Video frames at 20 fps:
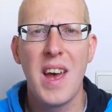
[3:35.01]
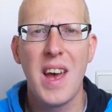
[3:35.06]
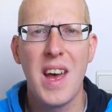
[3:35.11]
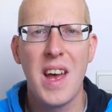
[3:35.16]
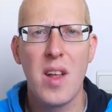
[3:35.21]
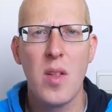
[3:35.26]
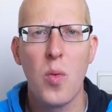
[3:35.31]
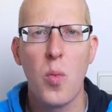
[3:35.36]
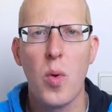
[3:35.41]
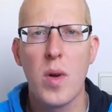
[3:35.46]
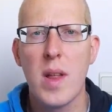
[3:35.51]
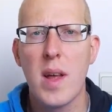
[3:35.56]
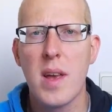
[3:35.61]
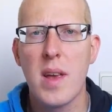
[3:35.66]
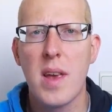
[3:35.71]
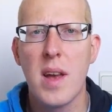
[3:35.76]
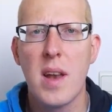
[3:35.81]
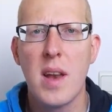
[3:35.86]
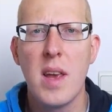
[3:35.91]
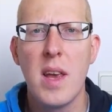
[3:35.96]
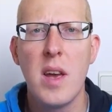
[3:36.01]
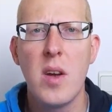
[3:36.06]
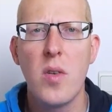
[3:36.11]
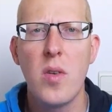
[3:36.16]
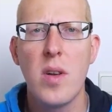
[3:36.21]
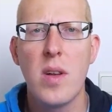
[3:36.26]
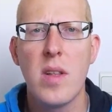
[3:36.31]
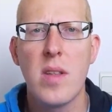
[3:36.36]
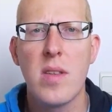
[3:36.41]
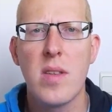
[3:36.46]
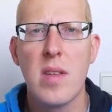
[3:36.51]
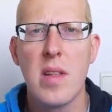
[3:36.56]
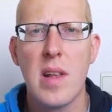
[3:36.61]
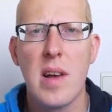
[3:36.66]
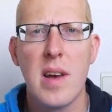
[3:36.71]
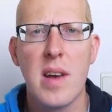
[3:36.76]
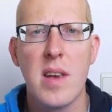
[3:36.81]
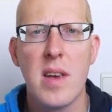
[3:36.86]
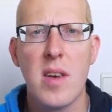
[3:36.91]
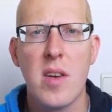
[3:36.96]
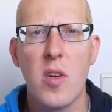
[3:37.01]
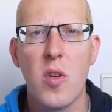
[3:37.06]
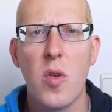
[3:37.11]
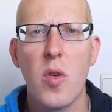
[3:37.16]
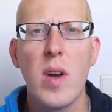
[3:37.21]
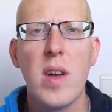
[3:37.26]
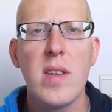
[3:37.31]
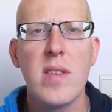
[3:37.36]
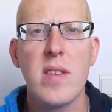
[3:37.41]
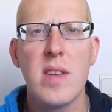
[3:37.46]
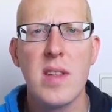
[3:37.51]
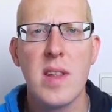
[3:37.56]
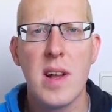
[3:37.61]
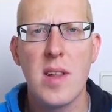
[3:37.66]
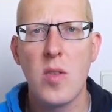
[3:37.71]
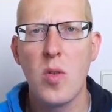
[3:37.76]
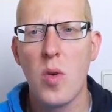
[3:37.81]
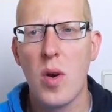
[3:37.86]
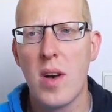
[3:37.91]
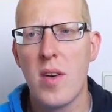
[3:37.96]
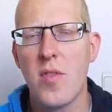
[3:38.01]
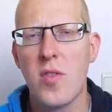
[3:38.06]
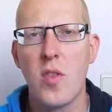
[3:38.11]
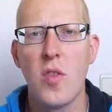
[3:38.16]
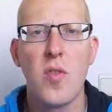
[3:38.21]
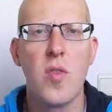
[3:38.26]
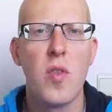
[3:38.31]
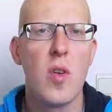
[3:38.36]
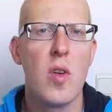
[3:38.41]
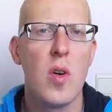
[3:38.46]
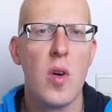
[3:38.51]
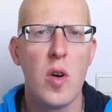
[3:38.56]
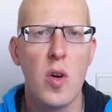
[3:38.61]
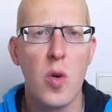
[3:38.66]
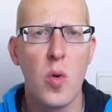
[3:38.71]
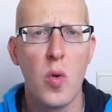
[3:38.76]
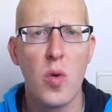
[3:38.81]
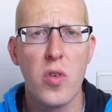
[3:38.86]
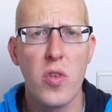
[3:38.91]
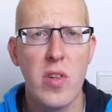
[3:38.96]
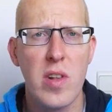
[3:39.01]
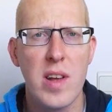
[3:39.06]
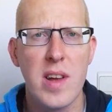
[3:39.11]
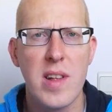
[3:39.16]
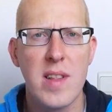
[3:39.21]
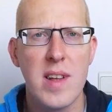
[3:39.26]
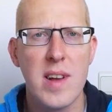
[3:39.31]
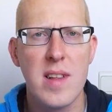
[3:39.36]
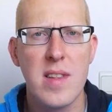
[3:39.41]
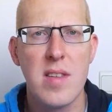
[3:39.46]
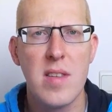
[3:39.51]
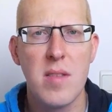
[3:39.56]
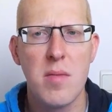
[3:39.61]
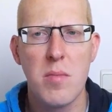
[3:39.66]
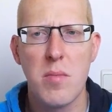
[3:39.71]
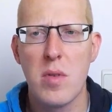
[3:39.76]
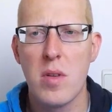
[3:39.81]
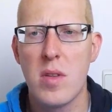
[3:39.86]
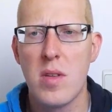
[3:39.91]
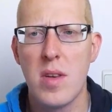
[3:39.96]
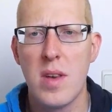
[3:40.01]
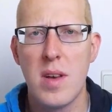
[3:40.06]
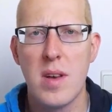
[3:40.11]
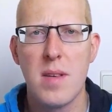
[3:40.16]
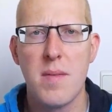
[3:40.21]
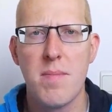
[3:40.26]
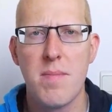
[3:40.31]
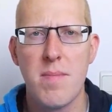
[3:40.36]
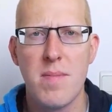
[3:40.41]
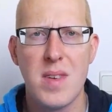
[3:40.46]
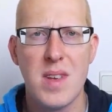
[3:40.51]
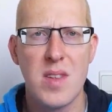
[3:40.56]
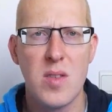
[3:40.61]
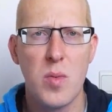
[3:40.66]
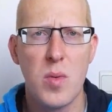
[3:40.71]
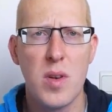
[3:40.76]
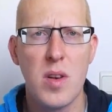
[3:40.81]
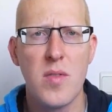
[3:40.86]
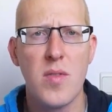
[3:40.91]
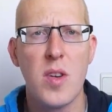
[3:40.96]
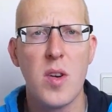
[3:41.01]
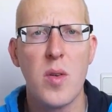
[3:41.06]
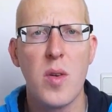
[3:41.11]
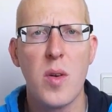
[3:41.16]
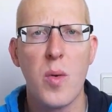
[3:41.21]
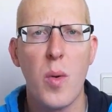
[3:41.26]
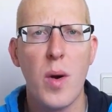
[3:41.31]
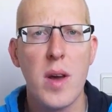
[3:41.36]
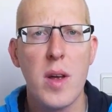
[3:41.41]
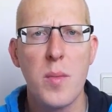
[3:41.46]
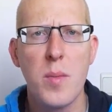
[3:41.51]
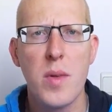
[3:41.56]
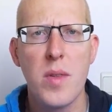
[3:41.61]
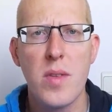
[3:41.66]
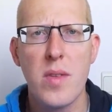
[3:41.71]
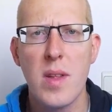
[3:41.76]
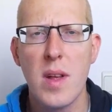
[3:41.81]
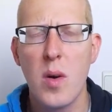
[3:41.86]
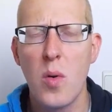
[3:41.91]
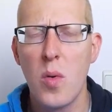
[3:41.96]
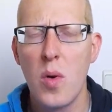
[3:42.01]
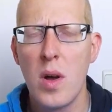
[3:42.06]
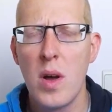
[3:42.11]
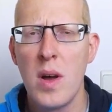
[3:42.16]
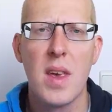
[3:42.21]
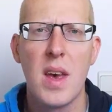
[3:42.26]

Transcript: And what I can hear, it's like crazy that you have to follow a course like that. But yeah, it's one of the requirements now.